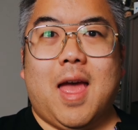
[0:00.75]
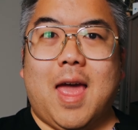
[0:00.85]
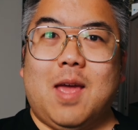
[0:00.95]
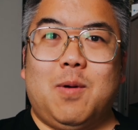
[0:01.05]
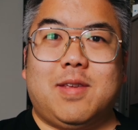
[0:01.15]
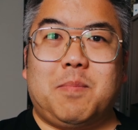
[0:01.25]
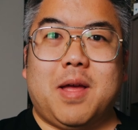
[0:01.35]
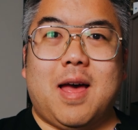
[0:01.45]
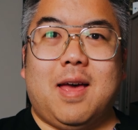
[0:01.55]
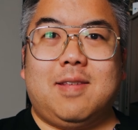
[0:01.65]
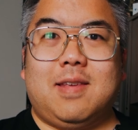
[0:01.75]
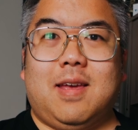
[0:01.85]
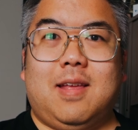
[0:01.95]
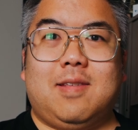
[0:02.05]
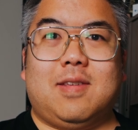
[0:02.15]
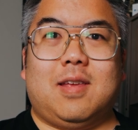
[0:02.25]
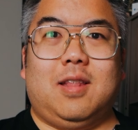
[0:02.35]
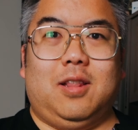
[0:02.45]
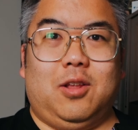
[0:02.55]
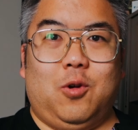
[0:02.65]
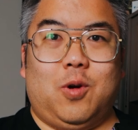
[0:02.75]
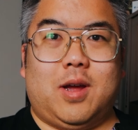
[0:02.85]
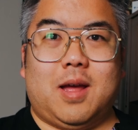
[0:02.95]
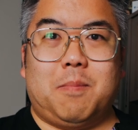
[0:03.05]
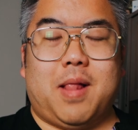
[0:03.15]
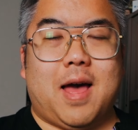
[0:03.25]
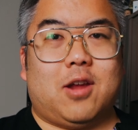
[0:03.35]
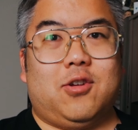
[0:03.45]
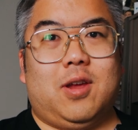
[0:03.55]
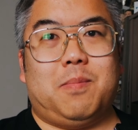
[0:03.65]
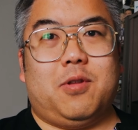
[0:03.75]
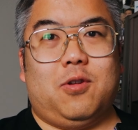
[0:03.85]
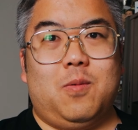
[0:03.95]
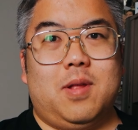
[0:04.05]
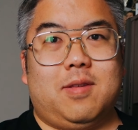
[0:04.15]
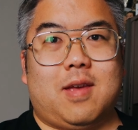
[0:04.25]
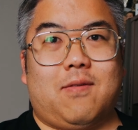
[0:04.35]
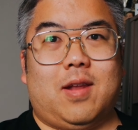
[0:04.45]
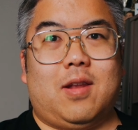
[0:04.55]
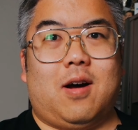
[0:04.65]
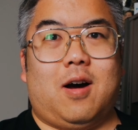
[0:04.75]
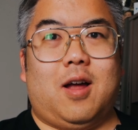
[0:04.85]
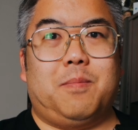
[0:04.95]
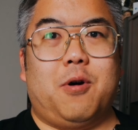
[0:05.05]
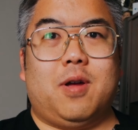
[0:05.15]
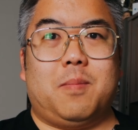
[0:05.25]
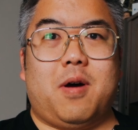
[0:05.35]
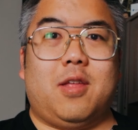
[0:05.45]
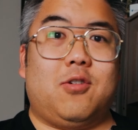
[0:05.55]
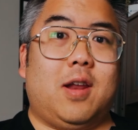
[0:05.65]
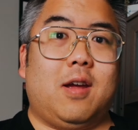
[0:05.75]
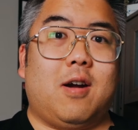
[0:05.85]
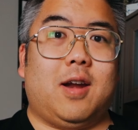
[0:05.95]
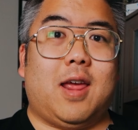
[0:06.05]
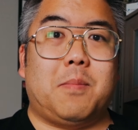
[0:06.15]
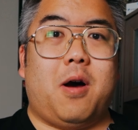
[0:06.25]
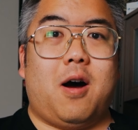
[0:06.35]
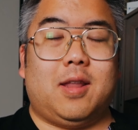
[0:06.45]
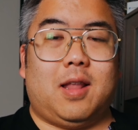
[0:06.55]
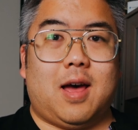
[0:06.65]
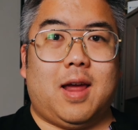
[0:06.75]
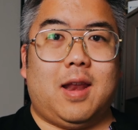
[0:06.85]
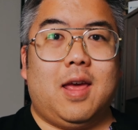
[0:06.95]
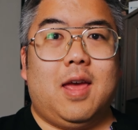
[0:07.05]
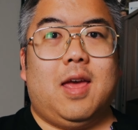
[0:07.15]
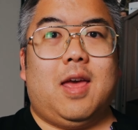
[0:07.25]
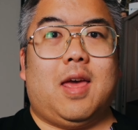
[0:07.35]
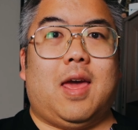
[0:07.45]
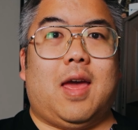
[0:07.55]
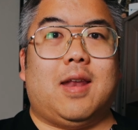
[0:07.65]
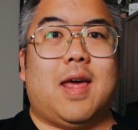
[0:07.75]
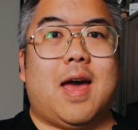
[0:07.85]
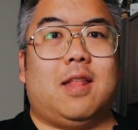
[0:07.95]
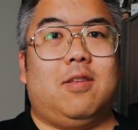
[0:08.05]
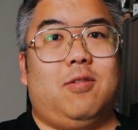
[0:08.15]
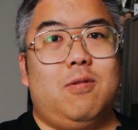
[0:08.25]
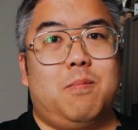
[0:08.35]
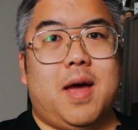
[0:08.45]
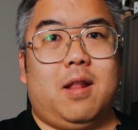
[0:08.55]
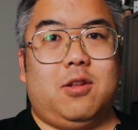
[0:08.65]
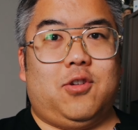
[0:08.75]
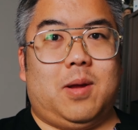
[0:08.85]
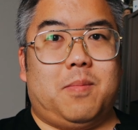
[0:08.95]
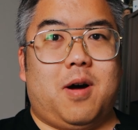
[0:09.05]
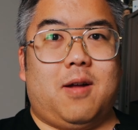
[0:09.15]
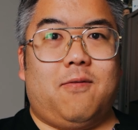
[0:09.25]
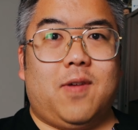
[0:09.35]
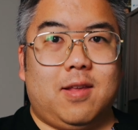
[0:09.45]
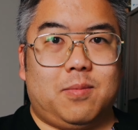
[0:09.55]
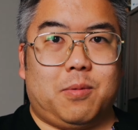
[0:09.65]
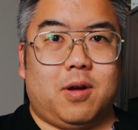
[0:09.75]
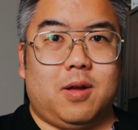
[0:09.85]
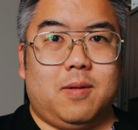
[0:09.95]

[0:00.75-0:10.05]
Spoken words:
Hey, what's up guys? It's Luke, Black Sheep 217 on Pokemon the Trading Card Game online and at Zoom Battle Gym on Facebook.